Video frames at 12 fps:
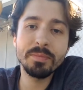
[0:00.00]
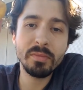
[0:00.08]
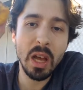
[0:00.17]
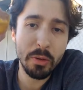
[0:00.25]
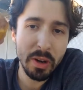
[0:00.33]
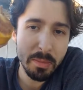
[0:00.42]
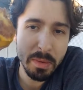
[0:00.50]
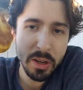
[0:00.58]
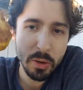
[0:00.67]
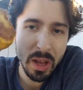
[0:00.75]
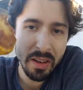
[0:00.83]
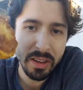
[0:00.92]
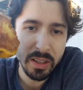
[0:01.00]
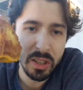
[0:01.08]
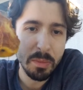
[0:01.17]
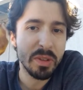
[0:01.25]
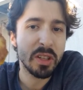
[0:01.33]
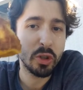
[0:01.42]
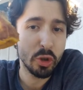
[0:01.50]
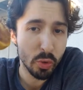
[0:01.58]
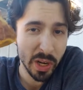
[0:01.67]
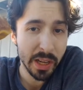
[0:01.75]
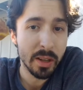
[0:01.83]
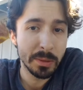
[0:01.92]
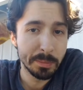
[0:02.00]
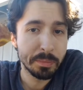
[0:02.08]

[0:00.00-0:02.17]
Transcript: I would recommend you having something to drink